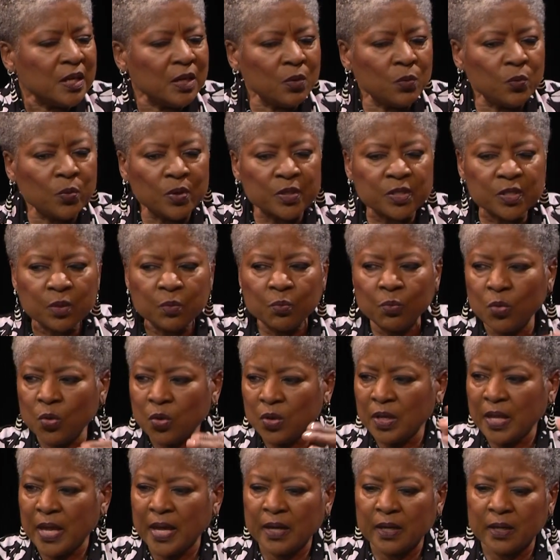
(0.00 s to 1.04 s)
It wasn't
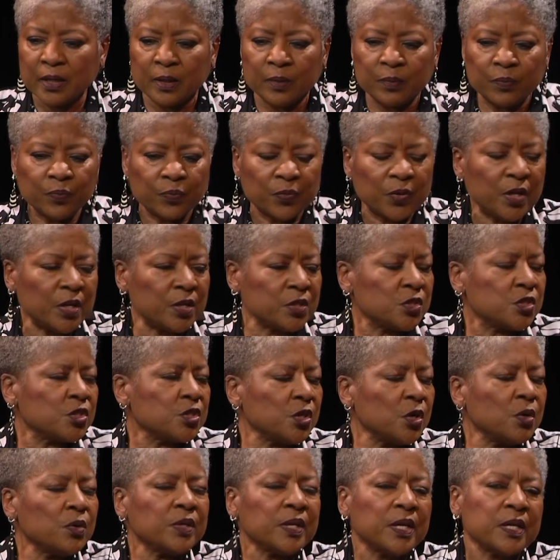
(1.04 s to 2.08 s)
more like a
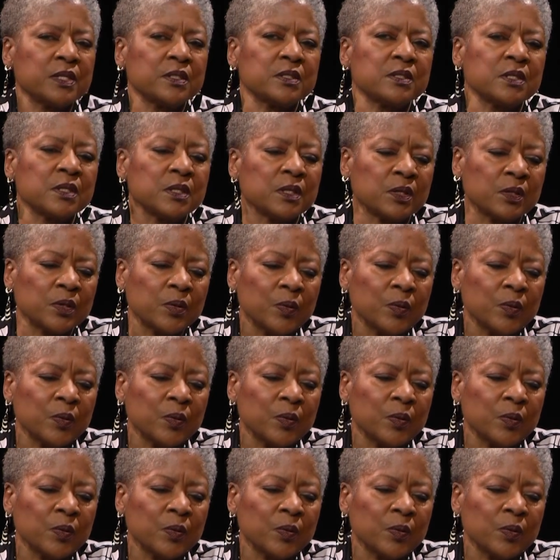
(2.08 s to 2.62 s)
showcase here.